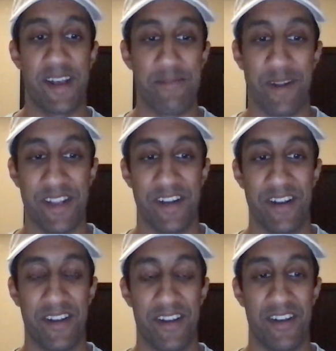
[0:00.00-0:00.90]
that money
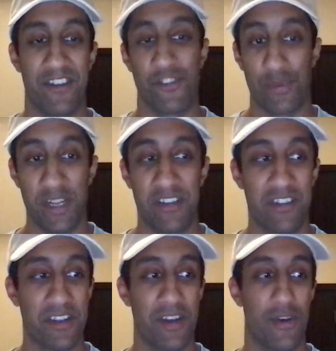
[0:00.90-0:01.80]
on
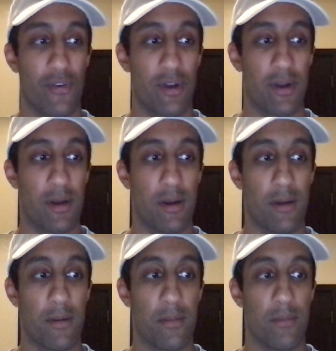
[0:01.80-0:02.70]
sweets or